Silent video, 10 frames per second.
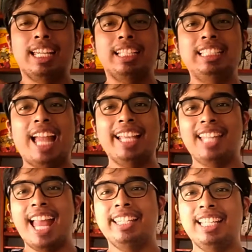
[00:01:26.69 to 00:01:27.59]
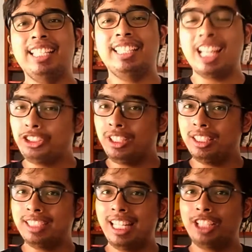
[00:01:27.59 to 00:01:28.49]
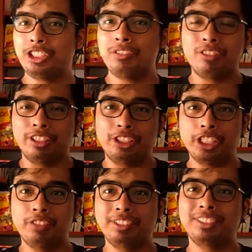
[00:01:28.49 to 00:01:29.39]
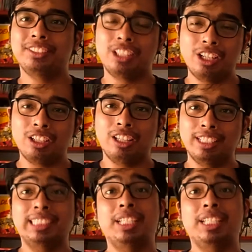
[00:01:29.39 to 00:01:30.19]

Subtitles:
the Icelandic national selection for the Eurovision Song Contest.